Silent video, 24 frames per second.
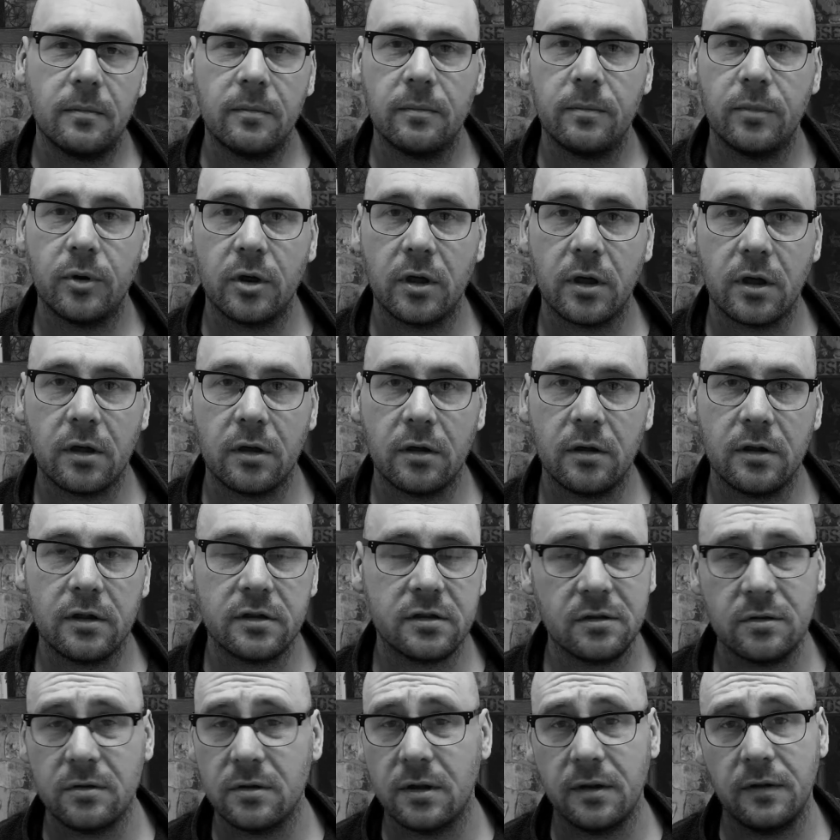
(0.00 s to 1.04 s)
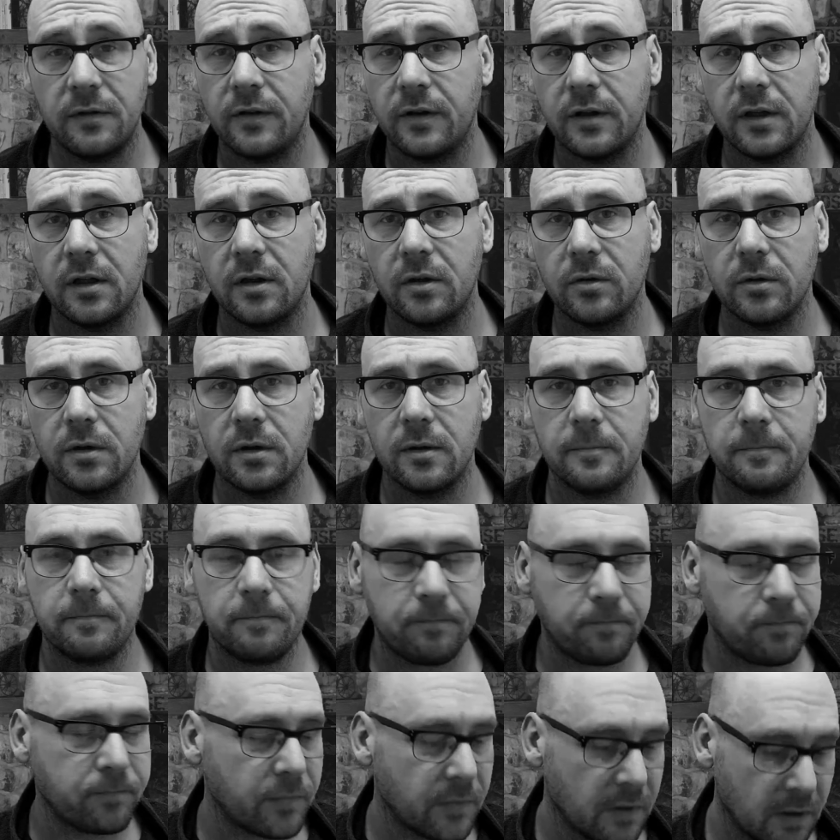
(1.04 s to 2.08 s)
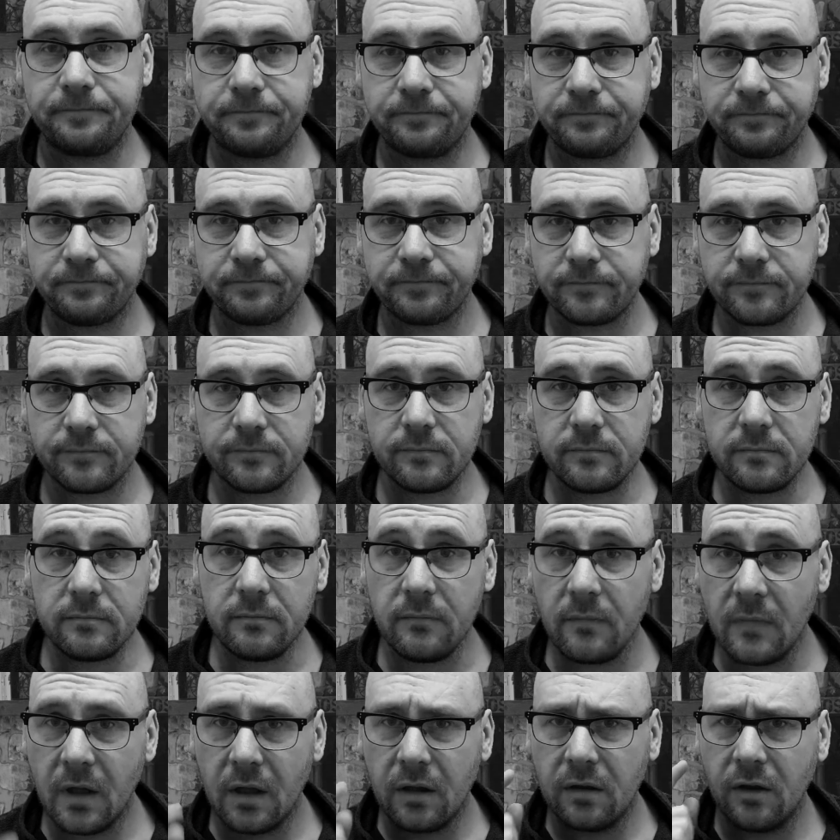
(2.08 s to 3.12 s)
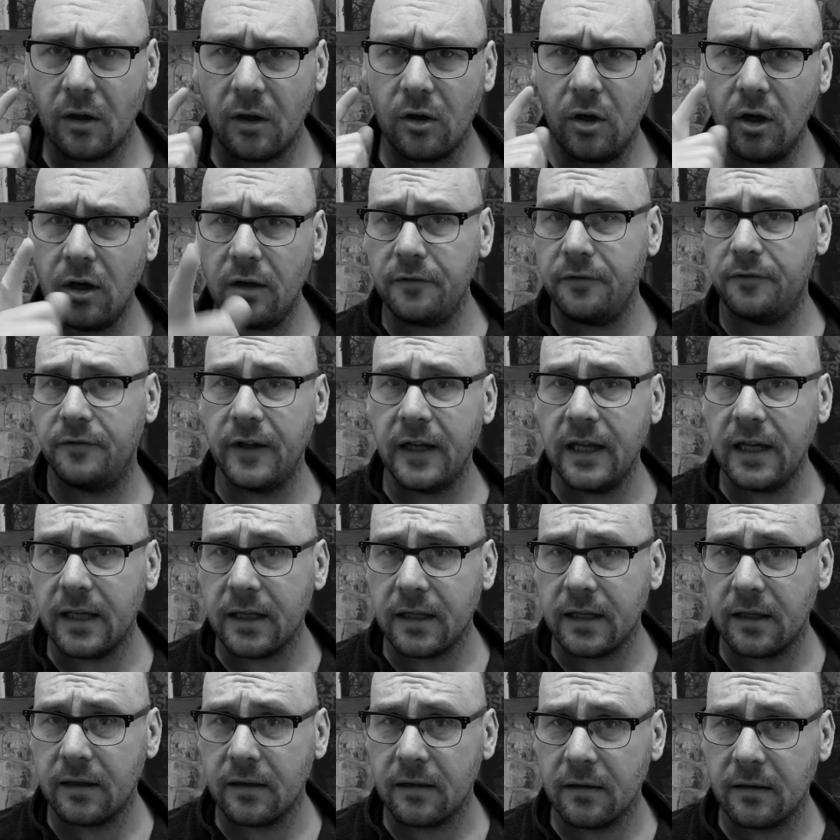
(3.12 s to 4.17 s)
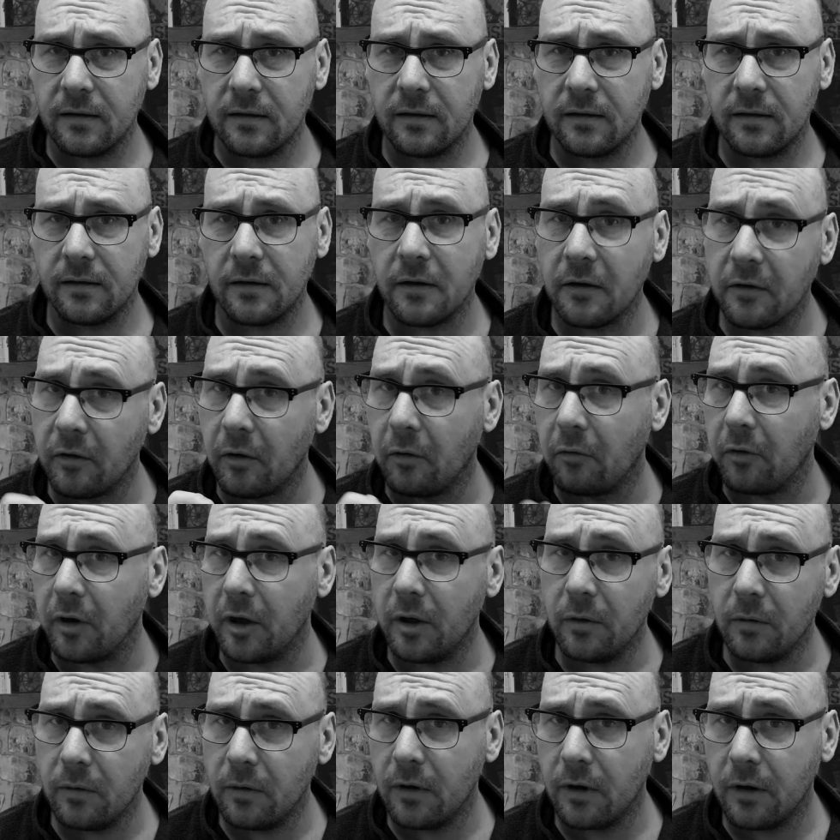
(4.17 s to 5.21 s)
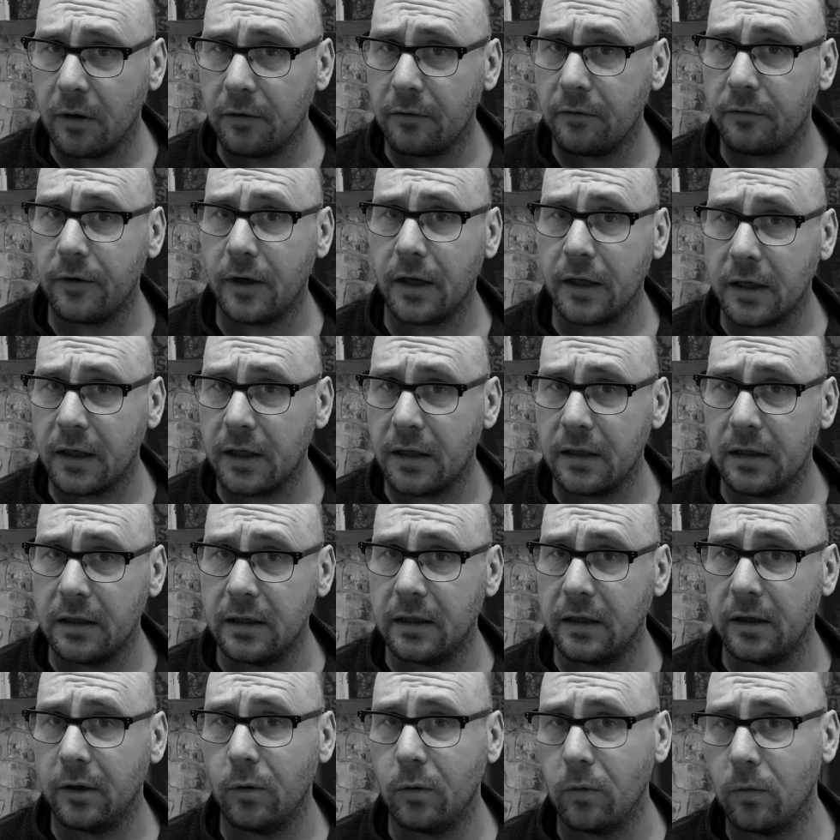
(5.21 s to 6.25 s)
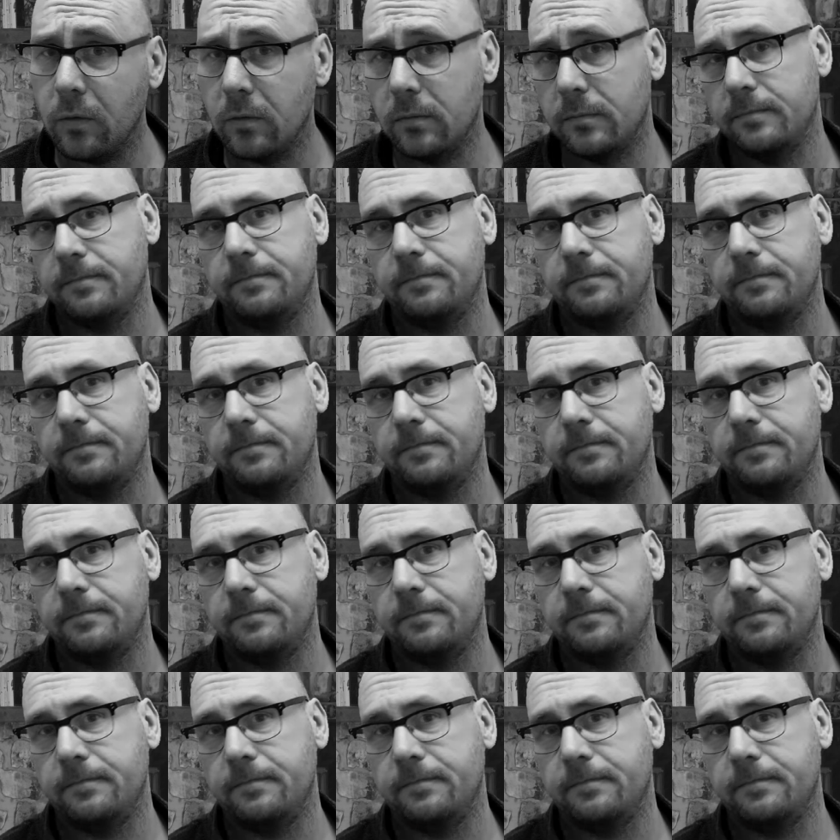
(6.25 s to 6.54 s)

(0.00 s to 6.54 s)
put it across. No, I fucking don't. They're not fake, they're the real fucking deal.